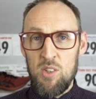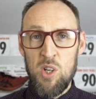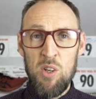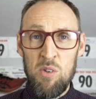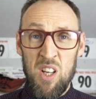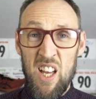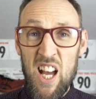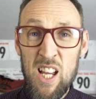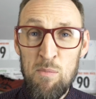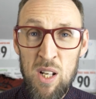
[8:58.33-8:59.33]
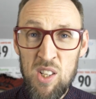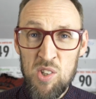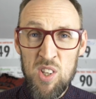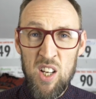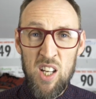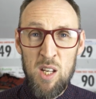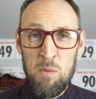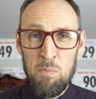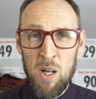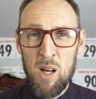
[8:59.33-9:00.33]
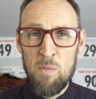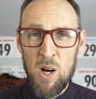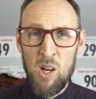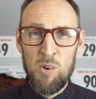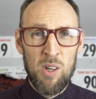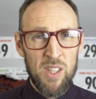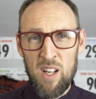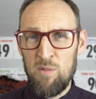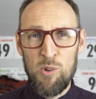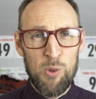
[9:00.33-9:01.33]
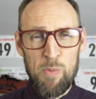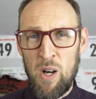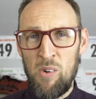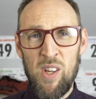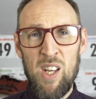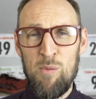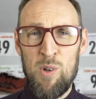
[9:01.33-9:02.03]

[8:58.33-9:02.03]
So 8 minutes 30 per mile on that fourth mile. It